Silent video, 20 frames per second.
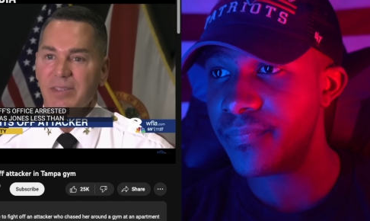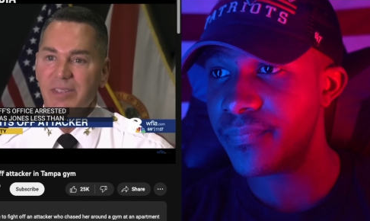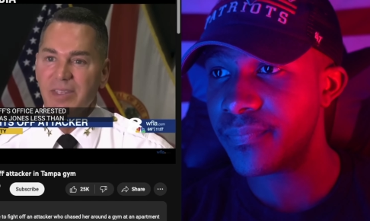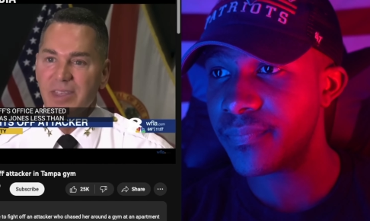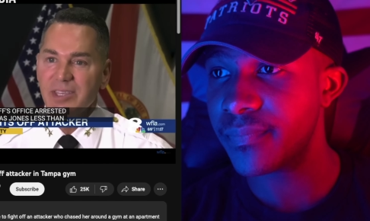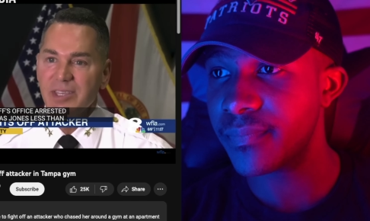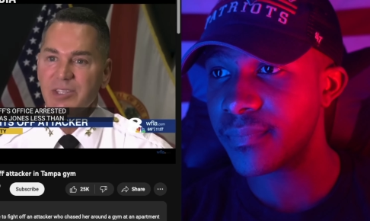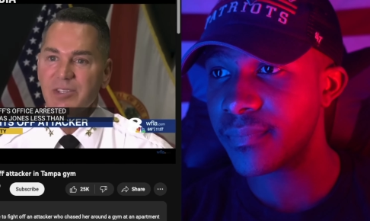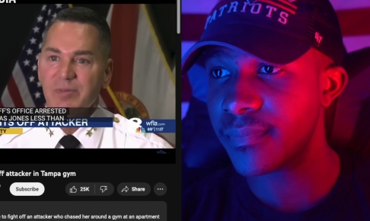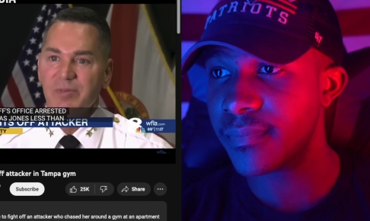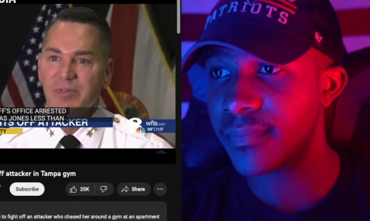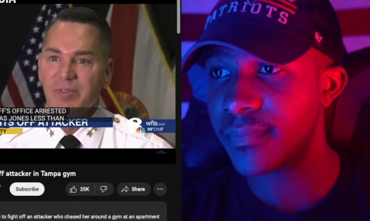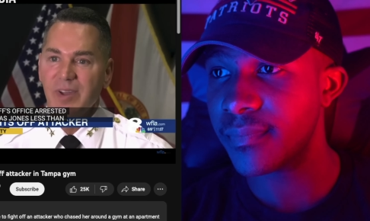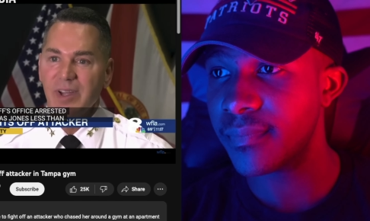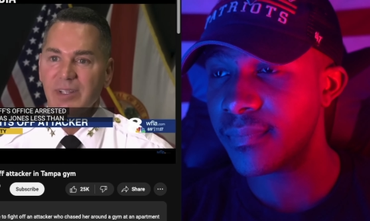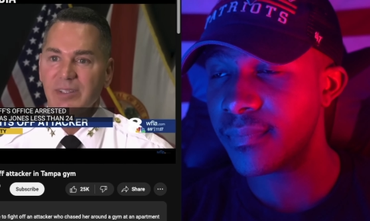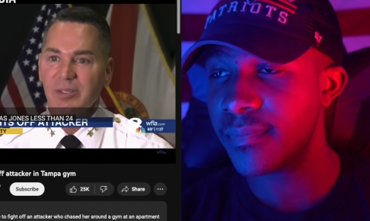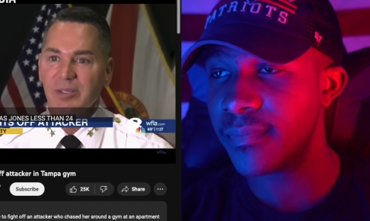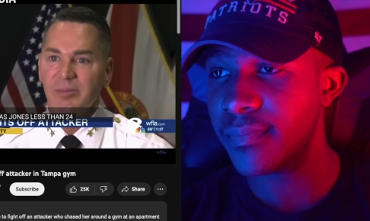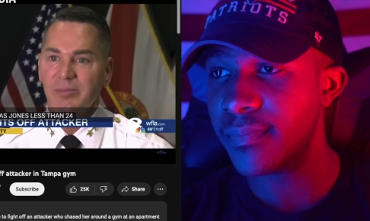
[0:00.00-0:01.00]
Speaker 1: that
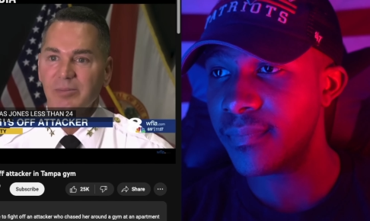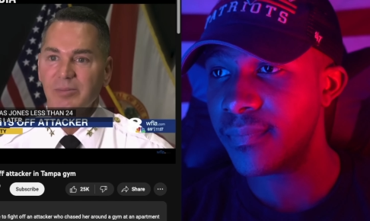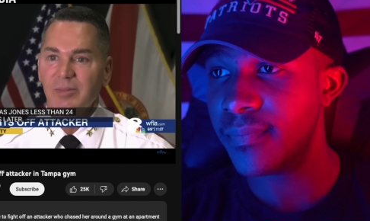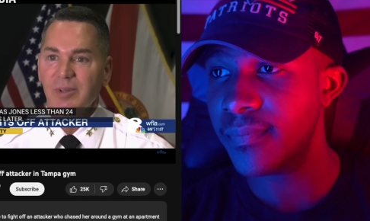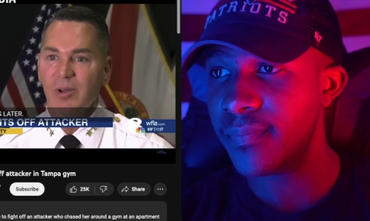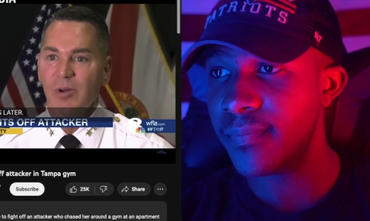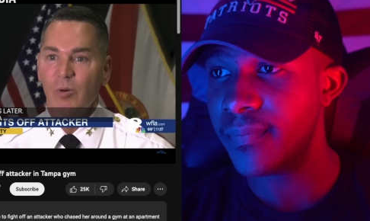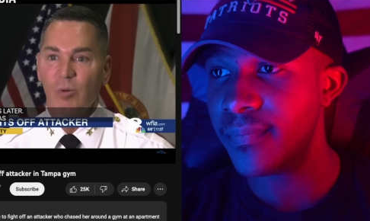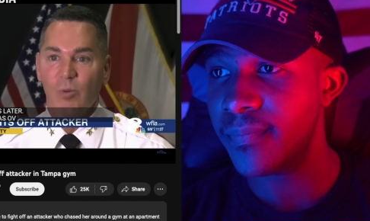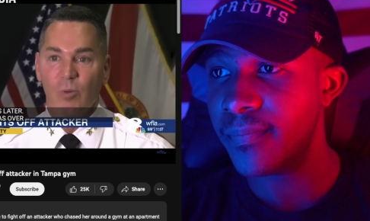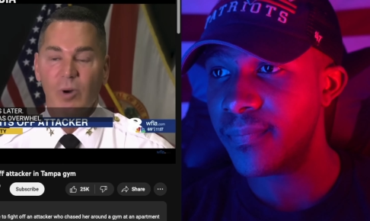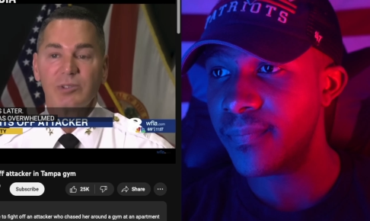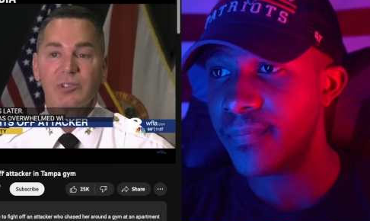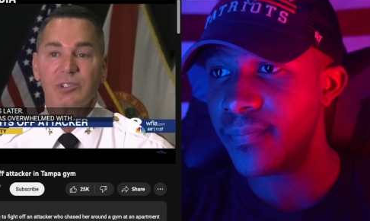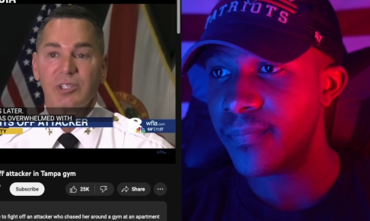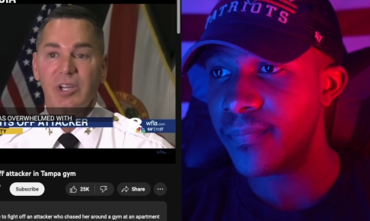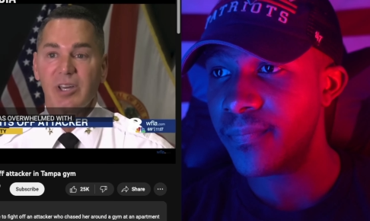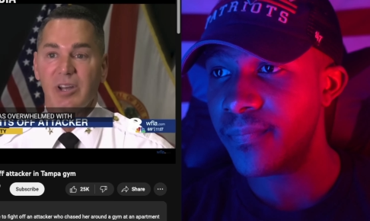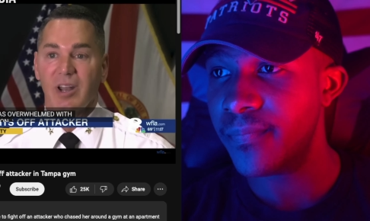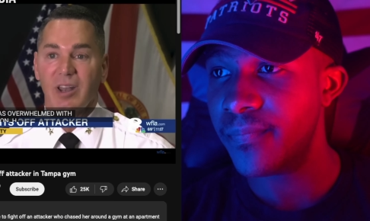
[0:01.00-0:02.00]
this victim
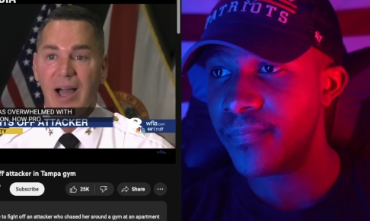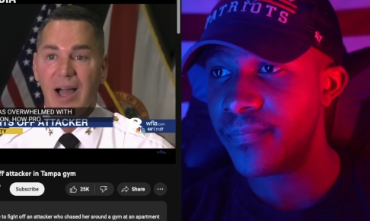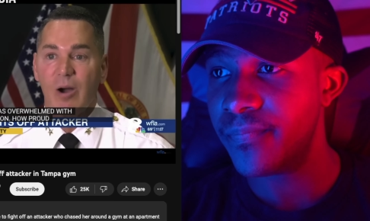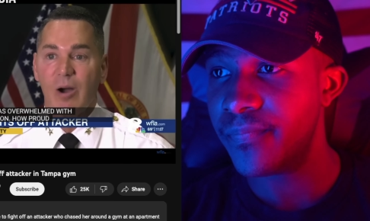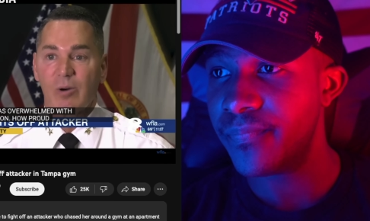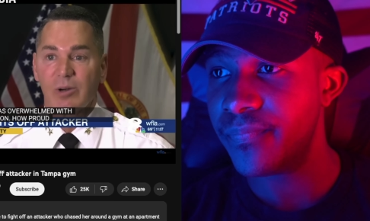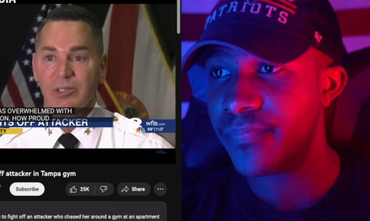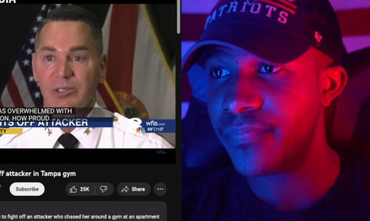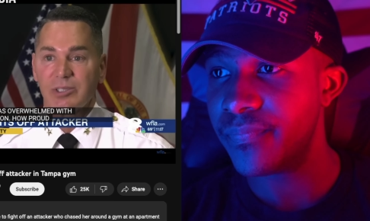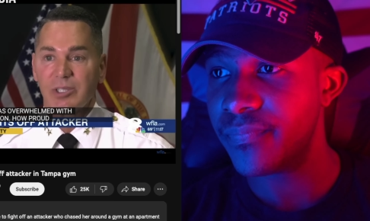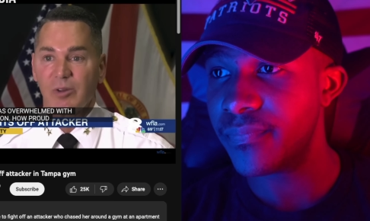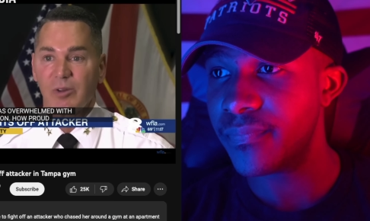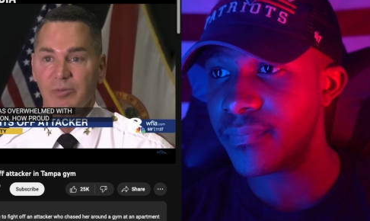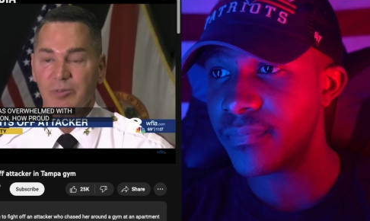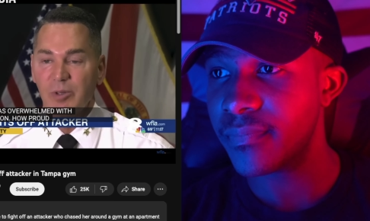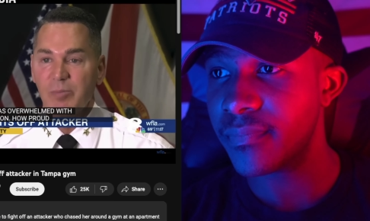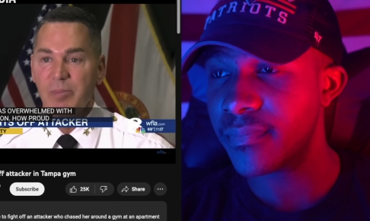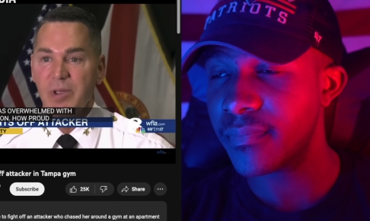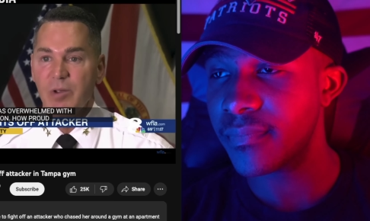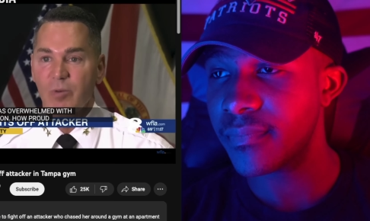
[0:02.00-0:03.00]
wasn't going to allow
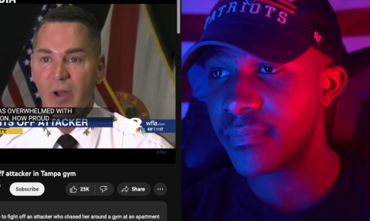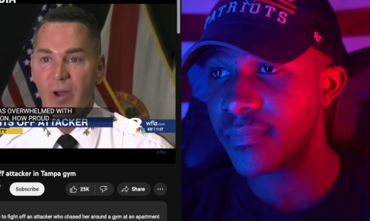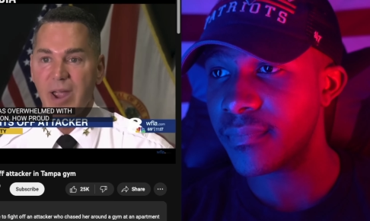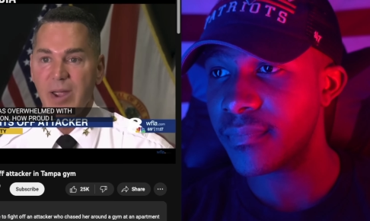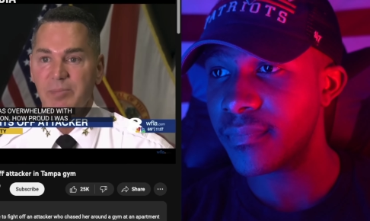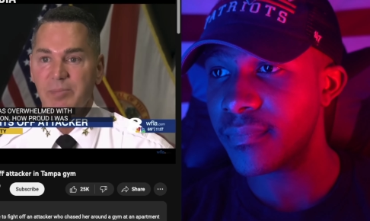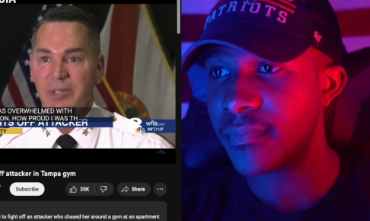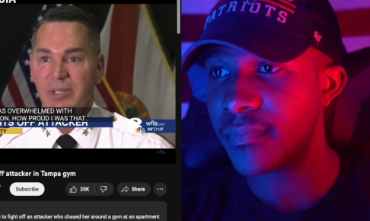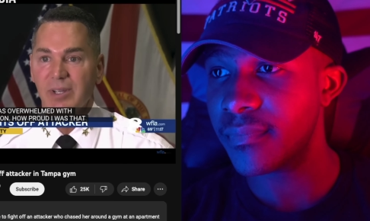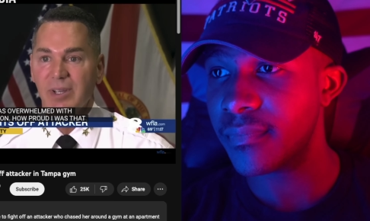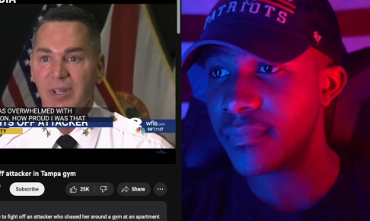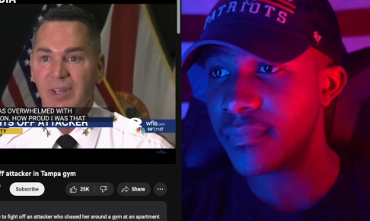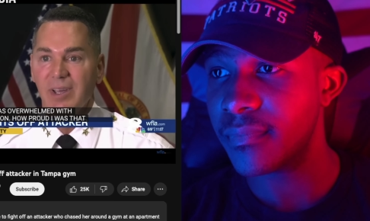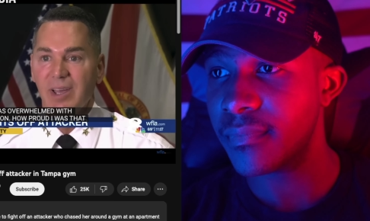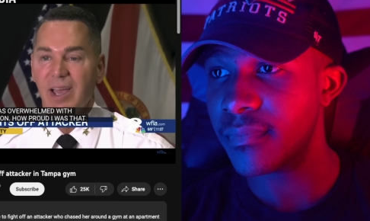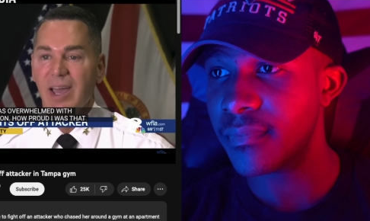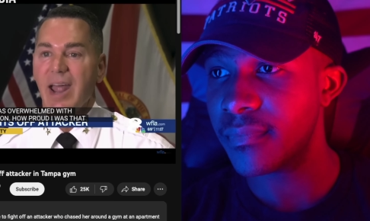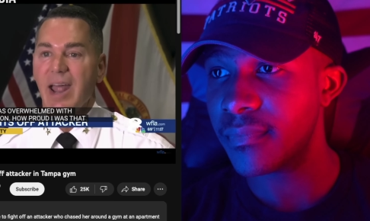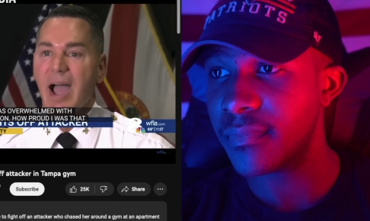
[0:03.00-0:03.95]
herself to be raped